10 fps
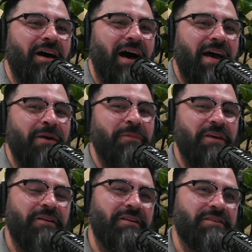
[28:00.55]
I am
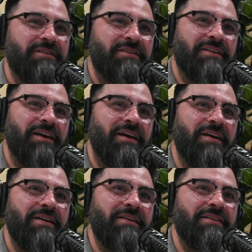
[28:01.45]
curious
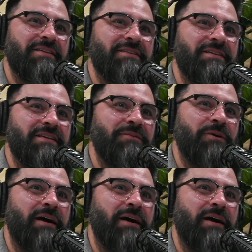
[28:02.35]
to see what